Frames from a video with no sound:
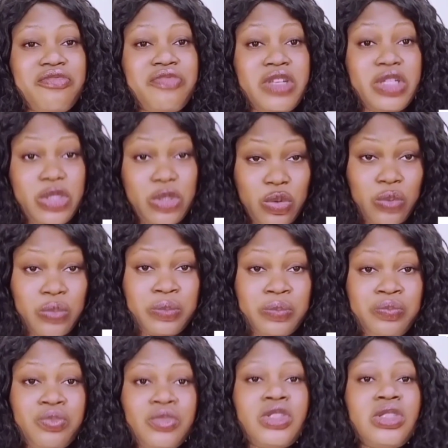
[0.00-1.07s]
video
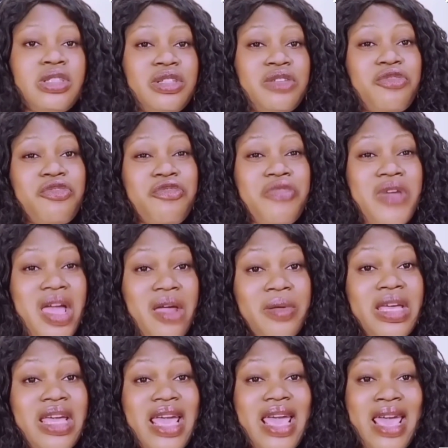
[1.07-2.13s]
to the
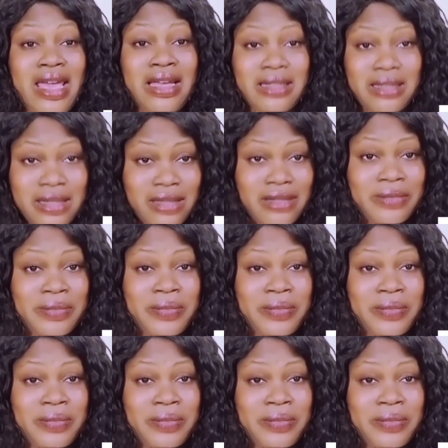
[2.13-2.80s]
very end.